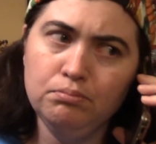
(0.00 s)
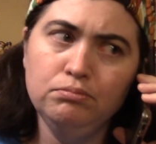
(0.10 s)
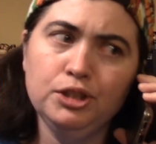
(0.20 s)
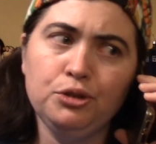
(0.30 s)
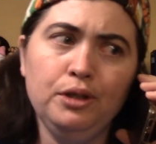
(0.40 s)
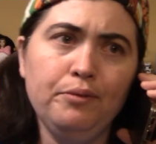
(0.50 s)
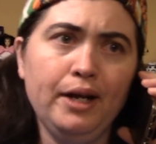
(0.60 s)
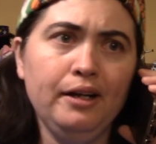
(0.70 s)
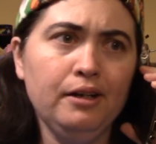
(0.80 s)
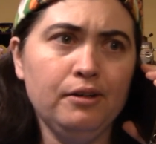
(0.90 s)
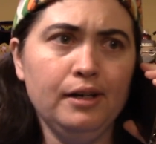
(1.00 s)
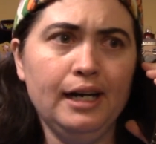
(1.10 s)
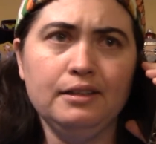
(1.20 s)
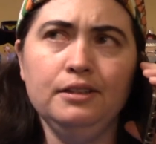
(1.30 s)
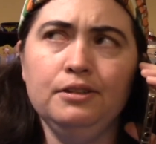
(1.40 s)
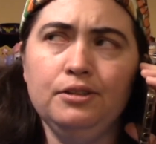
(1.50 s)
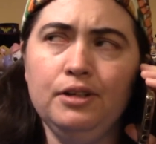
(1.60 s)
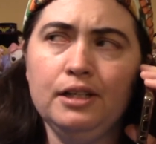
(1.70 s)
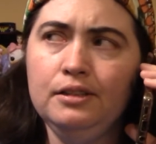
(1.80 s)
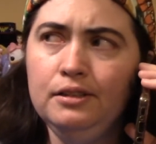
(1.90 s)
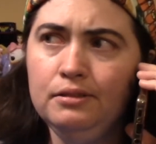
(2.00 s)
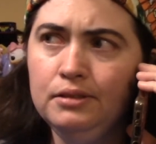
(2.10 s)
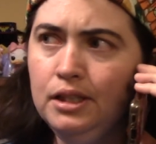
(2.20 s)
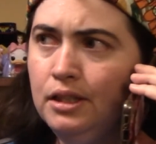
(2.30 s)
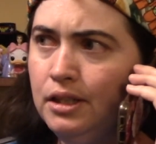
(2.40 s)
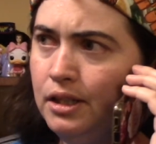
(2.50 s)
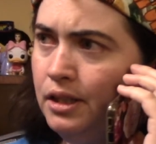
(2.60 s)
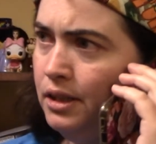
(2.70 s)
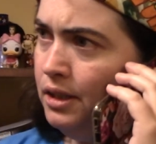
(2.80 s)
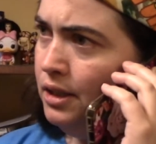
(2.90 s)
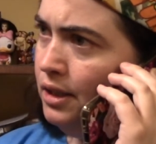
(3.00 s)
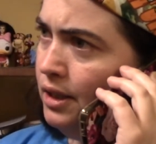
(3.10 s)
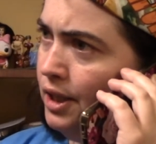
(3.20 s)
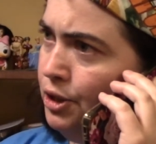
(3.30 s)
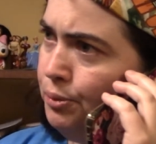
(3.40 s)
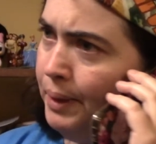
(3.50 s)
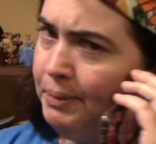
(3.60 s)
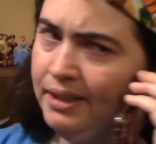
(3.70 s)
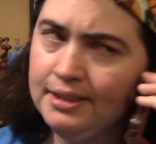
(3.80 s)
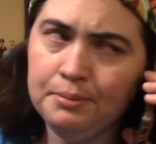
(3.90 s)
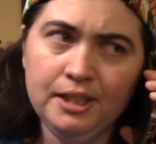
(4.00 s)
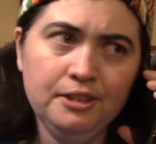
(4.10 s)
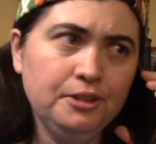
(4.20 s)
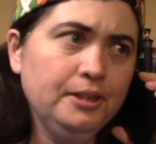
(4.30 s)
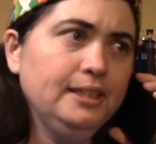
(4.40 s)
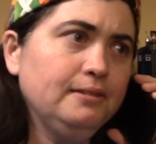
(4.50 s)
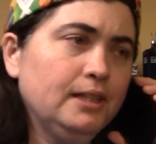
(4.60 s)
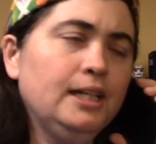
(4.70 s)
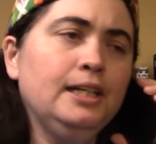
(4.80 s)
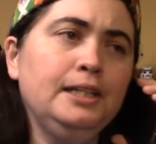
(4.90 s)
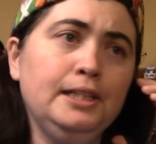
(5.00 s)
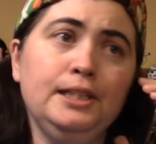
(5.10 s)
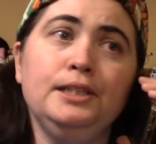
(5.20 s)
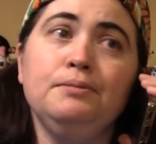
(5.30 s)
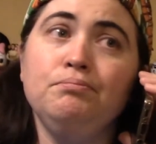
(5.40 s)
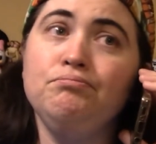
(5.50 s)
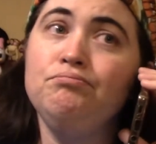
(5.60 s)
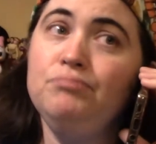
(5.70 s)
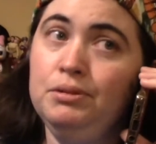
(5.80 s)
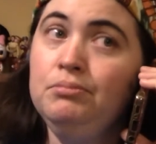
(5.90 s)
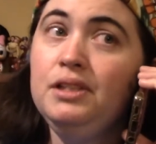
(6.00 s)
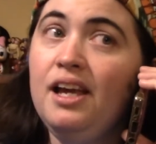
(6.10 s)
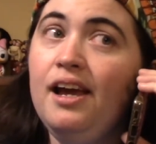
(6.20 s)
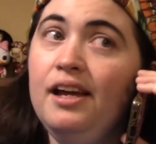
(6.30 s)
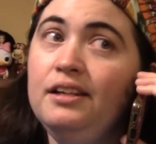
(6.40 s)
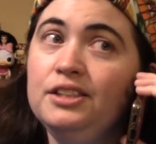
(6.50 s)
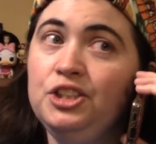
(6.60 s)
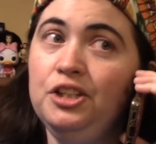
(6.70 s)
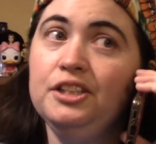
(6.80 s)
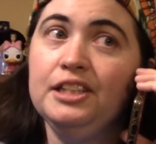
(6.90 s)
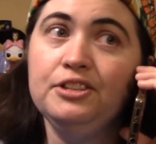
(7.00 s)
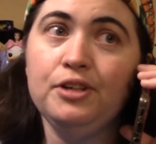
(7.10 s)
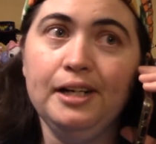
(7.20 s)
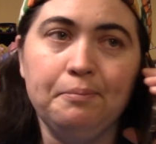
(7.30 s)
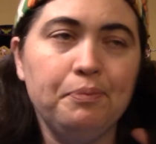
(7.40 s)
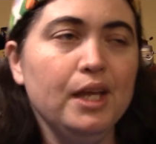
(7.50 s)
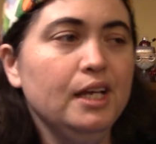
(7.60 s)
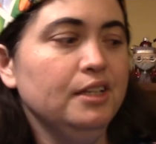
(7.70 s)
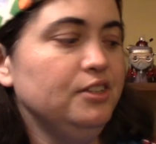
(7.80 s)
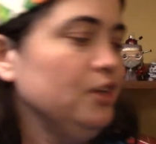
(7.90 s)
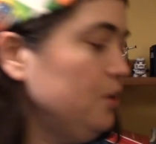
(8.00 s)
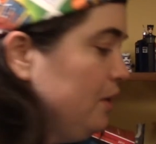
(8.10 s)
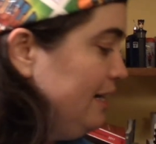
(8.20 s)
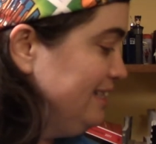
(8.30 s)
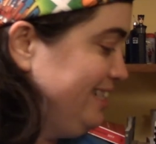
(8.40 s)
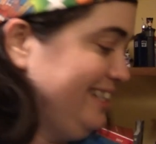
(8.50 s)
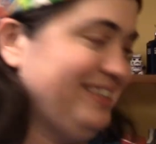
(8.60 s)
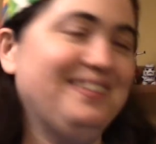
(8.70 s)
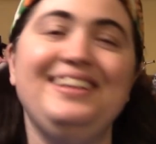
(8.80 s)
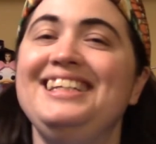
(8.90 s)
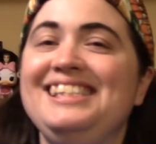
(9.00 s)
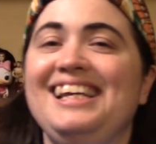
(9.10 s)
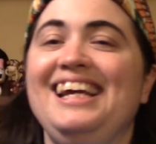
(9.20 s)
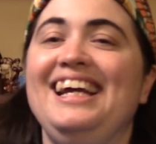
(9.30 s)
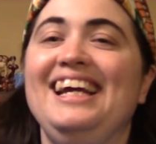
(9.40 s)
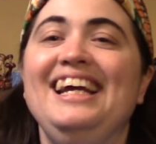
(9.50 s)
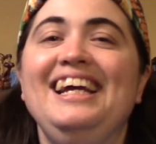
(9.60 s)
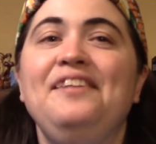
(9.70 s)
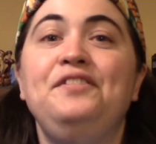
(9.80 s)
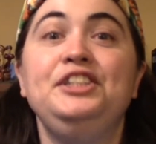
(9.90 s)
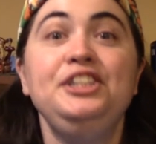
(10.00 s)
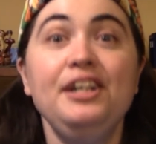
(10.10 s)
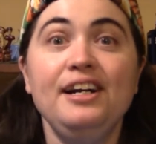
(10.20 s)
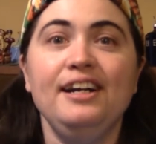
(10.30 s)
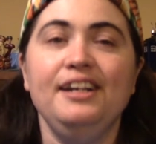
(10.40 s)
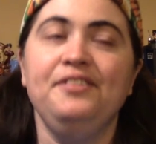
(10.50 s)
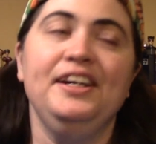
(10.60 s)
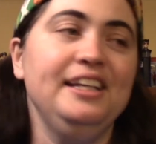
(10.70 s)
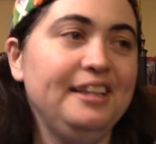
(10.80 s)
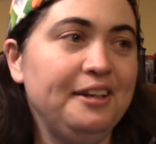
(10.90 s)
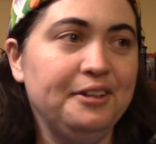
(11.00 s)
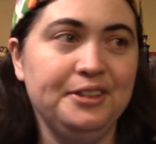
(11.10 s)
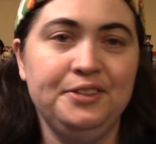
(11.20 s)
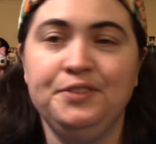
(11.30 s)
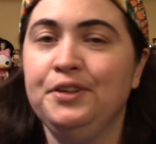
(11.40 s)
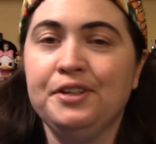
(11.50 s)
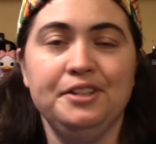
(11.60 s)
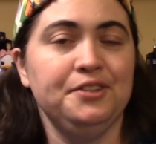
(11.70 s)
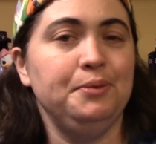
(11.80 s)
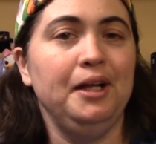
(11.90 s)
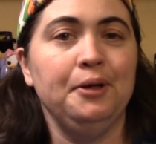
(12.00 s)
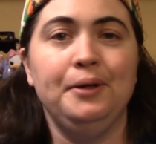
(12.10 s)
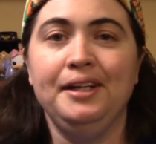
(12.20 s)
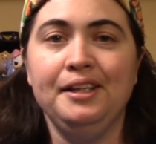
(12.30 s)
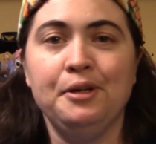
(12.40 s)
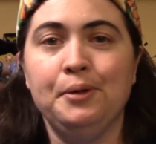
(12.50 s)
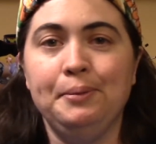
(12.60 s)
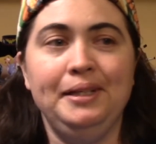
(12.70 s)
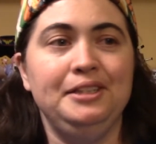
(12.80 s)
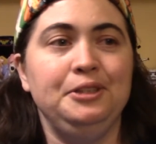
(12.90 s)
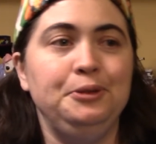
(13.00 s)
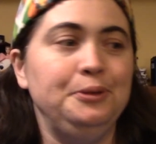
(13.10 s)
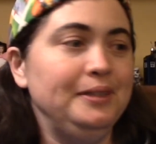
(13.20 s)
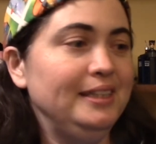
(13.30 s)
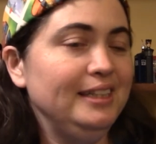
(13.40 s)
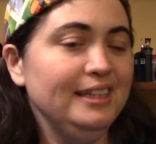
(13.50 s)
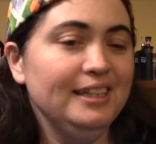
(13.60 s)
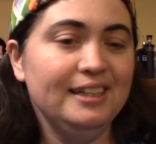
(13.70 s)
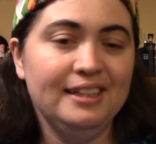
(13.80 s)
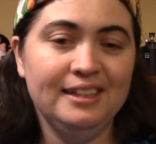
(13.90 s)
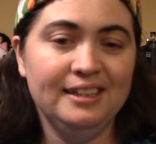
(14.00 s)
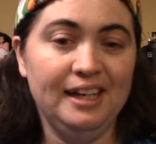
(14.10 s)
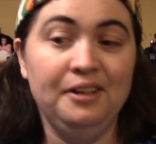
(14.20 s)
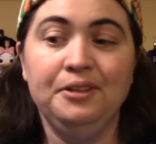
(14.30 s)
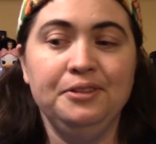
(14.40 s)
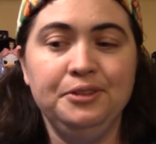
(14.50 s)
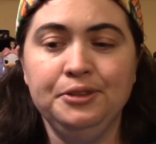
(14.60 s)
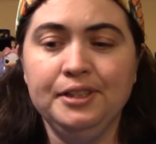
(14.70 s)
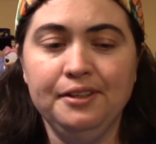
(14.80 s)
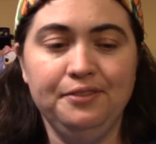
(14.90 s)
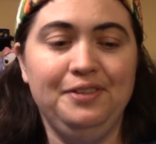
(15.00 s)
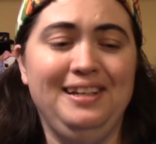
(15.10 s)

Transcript: screenwriting or acting or directing? uh, and you'll pay me lots of money to do it? Um, okay, sure, sounds great. So I just want to say, for sure, if I get those phone calls from Hollywood and they want me to, uh, I don't know, do stuff,